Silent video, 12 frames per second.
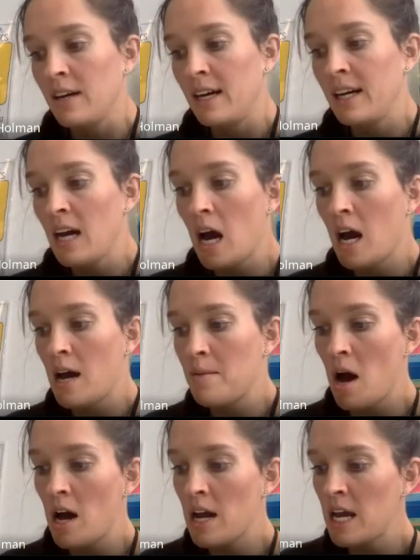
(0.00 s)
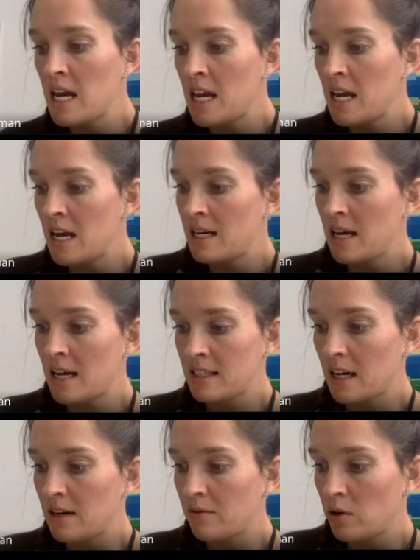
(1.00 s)
Okay, um, in a
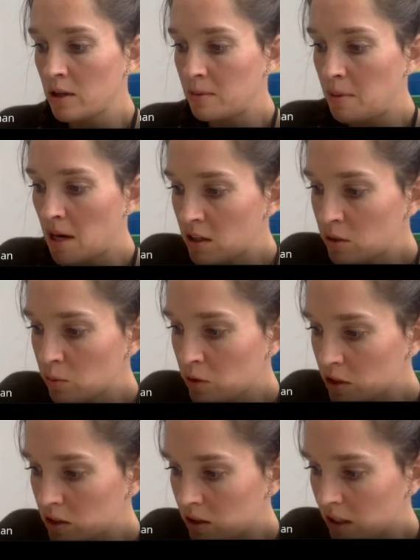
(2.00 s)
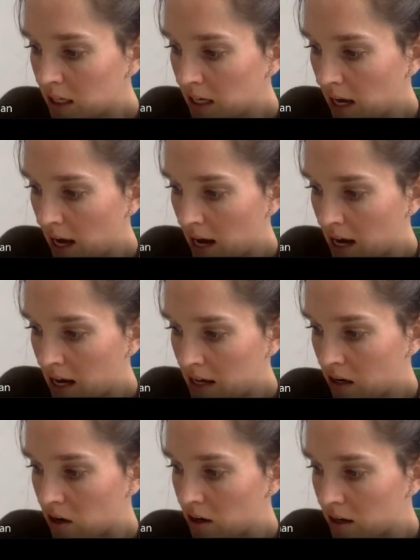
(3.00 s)
set of ordered pairs, we're just looking at
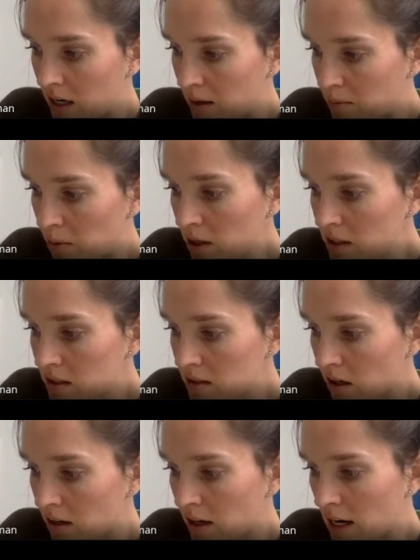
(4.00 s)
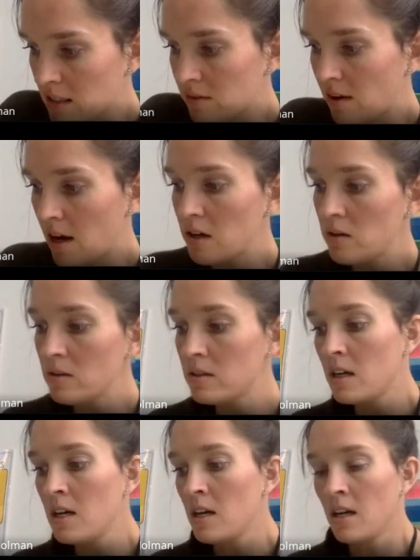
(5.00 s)
our inputs, our x values.